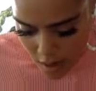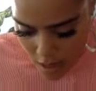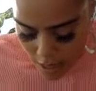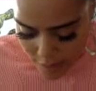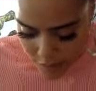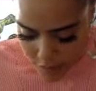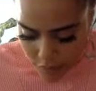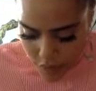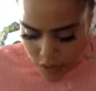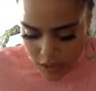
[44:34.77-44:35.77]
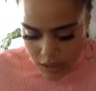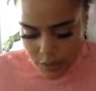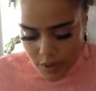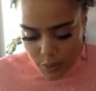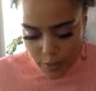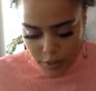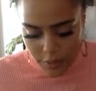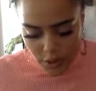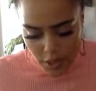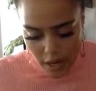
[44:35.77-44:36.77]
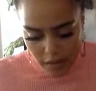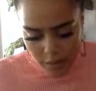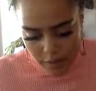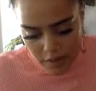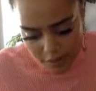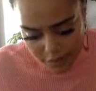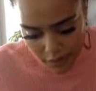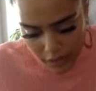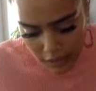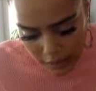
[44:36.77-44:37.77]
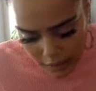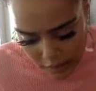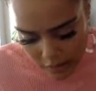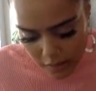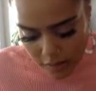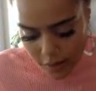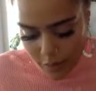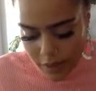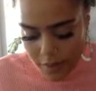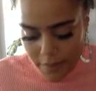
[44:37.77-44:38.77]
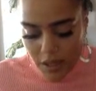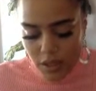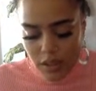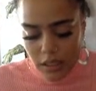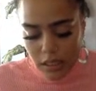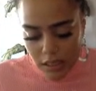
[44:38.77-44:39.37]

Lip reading: How do you usually switch between tracks with different keys? Is there a way to match the key